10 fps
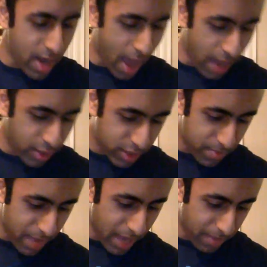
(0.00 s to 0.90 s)
I used to
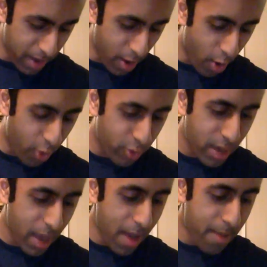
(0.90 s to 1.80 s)
make my own
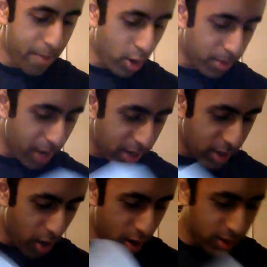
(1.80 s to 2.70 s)
Pokemon
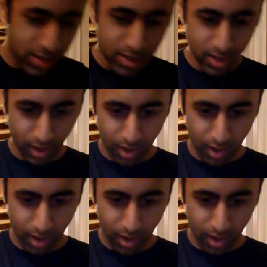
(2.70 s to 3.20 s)
cards.